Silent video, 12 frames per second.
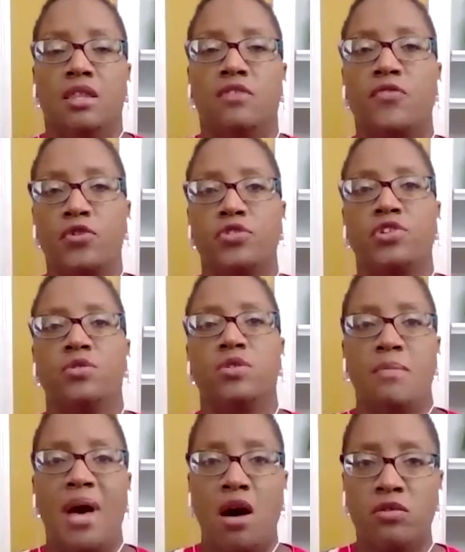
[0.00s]
The further you
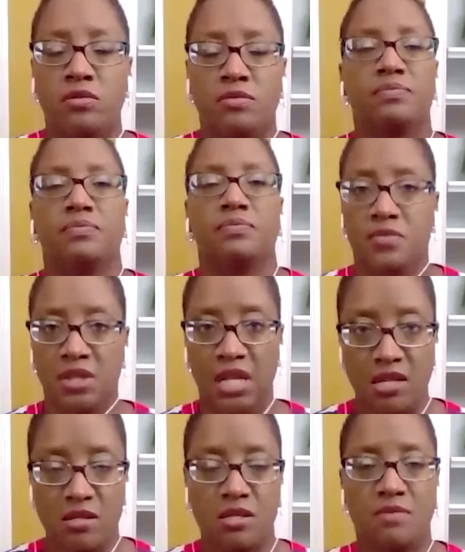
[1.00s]
come out,
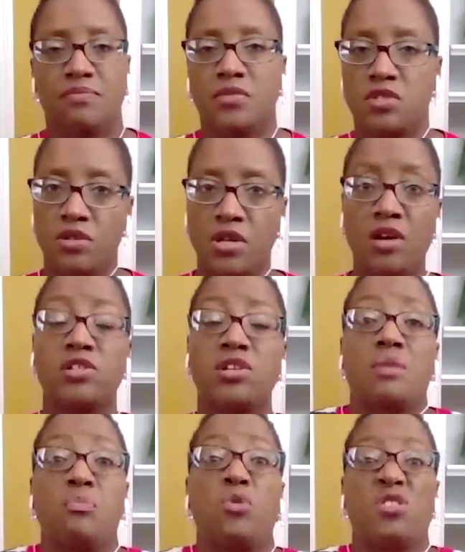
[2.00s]
less. So now you're
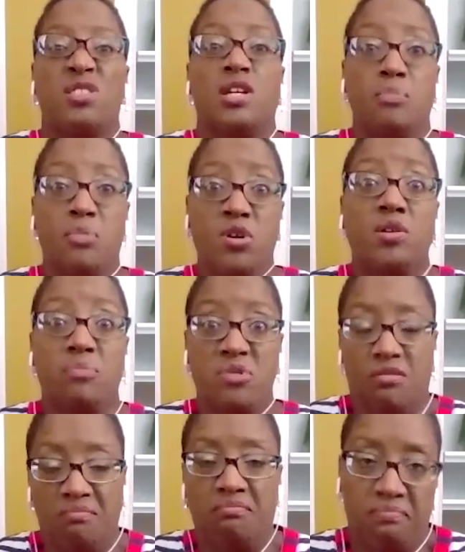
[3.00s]
talking more suburbs,
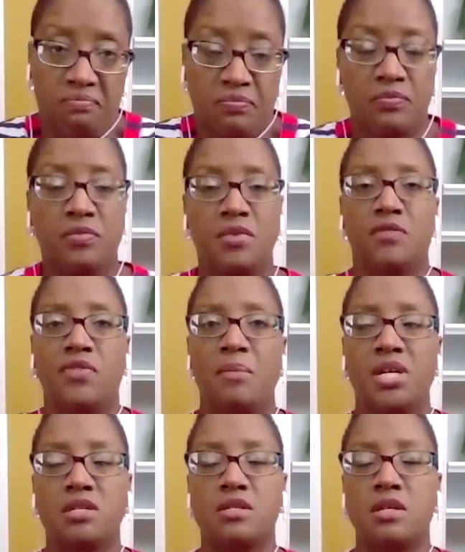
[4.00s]
if that
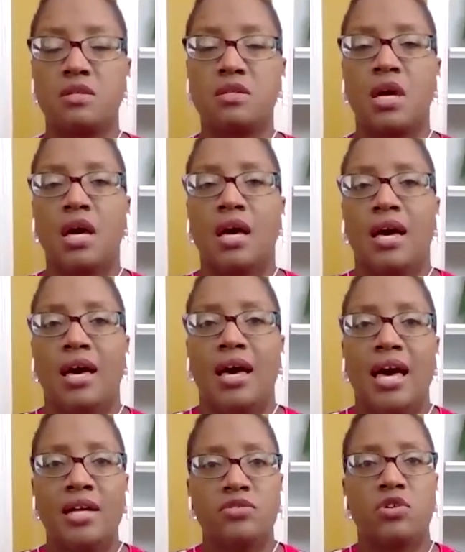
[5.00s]
makes sense.
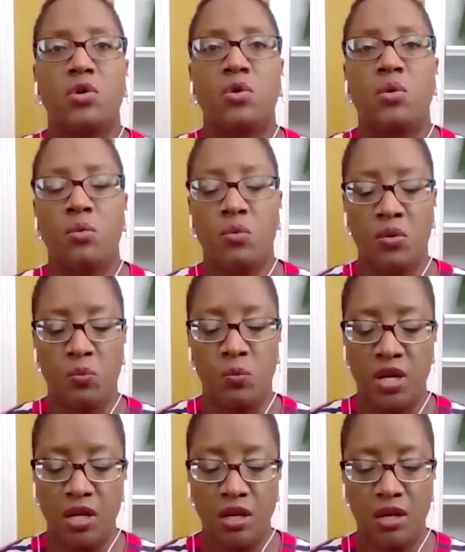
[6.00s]
And so when
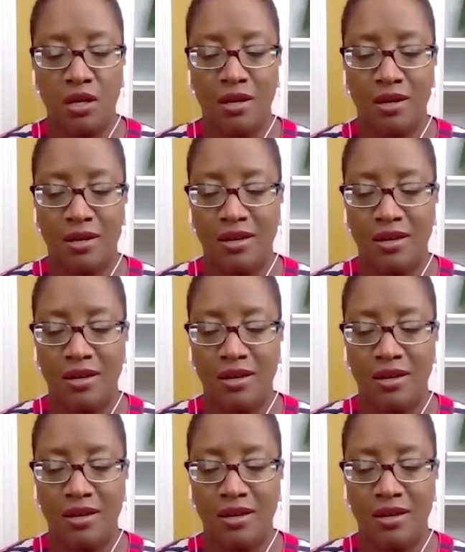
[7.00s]
we